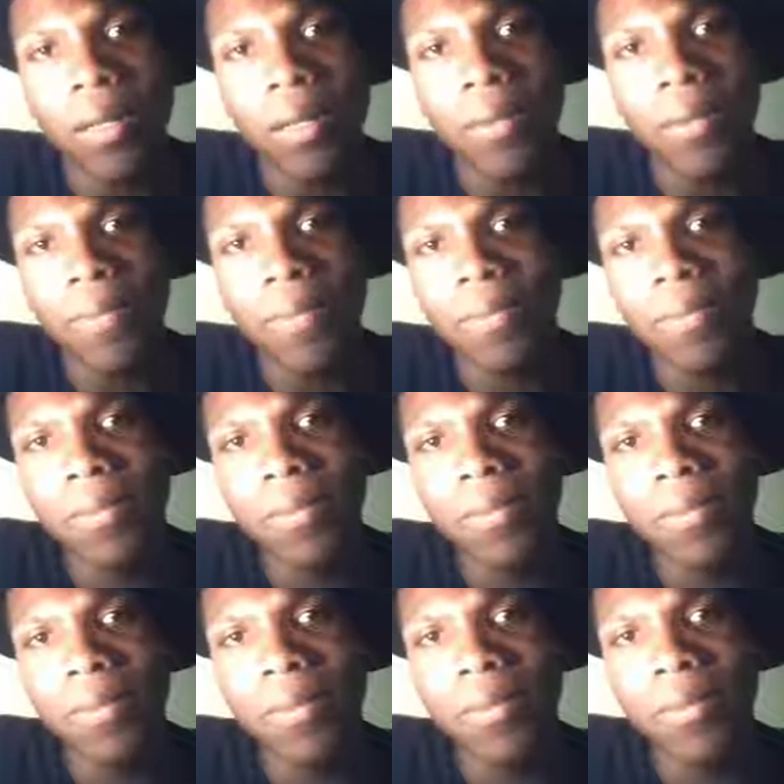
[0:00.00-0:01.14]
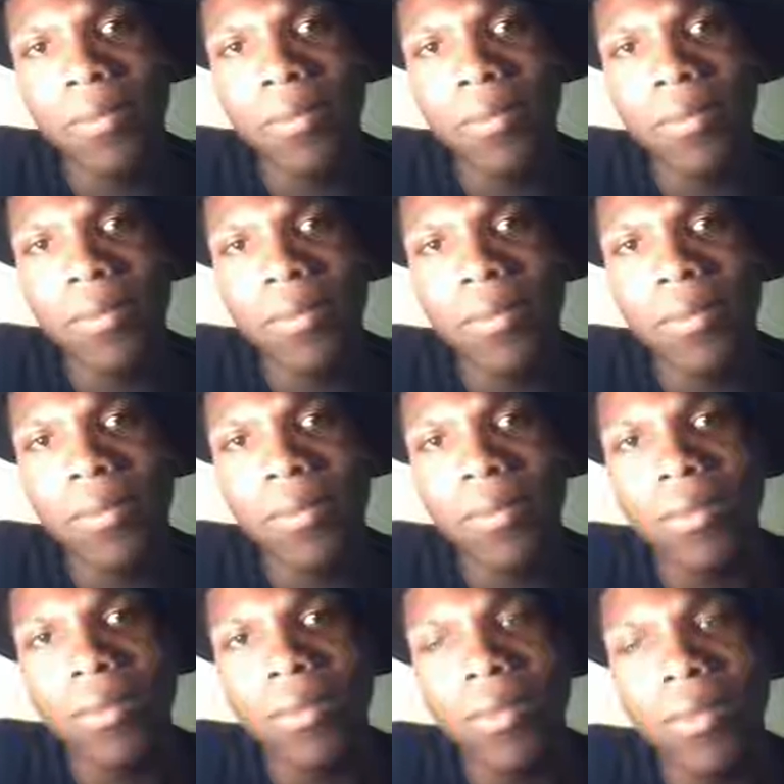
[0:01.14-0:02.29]

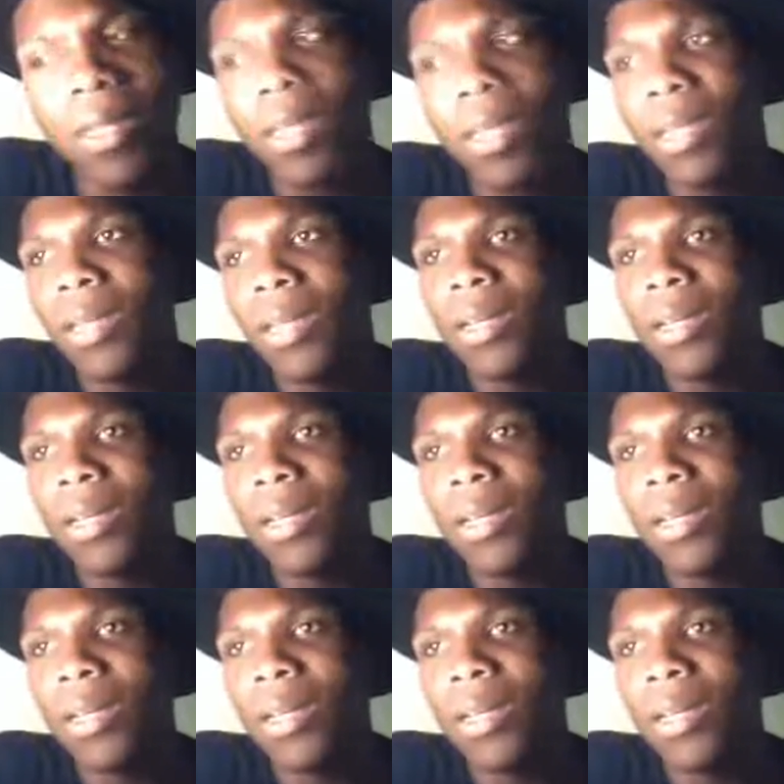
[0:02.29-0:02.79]
Nobody speaks.